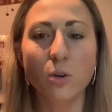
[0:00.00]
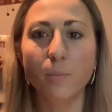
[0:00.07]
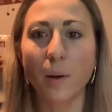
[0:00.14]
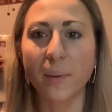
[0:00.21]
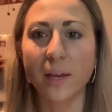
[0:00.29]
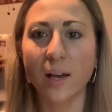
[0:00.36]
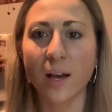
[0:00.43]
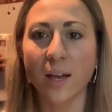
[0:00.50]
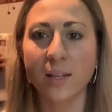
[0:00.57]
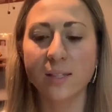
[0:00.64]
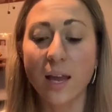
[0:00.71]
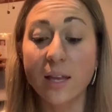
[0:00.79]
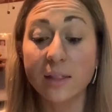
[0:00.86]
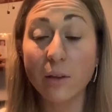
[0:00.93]
but because
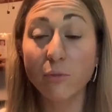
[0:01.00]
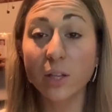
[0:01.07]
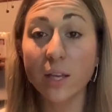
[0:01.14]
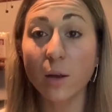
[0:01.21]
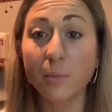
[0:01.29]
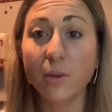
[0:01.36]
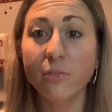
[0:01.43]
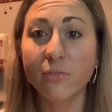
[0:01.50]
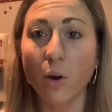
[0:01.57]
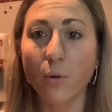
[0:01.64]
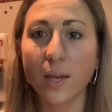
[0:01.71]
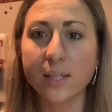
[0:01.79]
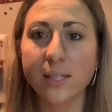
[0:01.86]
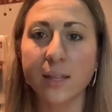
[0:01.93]
they really help you
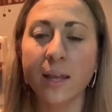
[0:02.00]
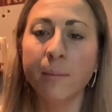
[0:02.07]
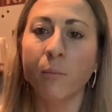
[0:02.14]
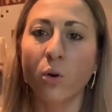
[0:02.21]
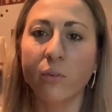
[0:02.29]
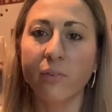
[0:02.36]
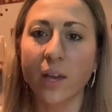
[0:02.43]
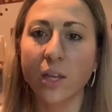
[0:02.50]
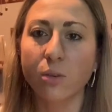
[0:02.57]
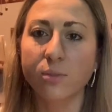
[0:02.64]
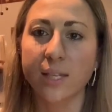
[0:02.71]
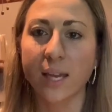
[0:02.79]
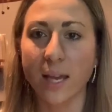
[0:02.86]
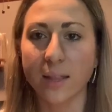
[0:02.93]
focus and they motivate you
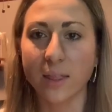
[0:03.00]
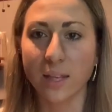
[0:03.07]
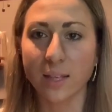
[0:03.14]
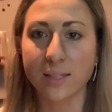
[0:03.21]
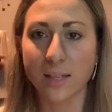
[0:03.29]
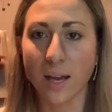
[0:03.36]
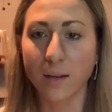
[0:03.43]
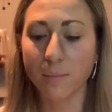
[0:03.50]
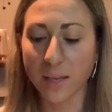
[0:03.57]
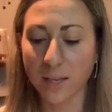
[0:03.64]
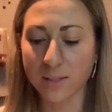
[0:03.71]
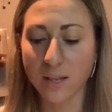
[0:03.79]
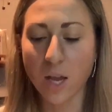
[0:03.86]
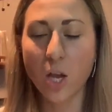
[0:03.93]
to get things done,
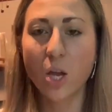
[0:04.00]
because